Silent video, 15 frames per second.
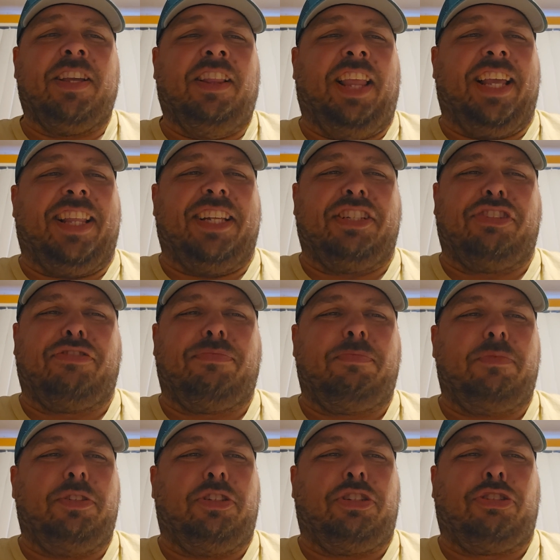like, this
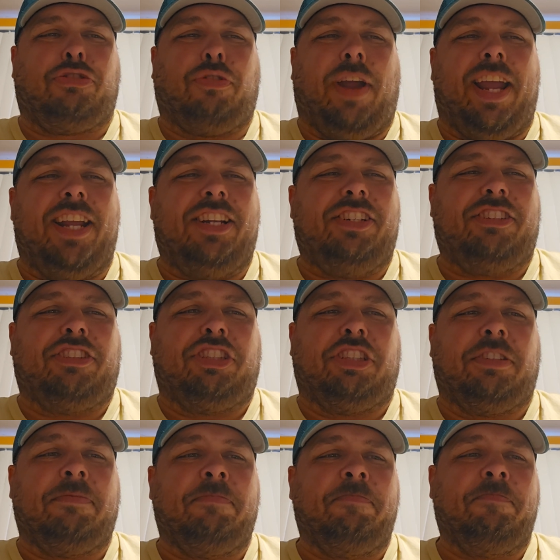strange...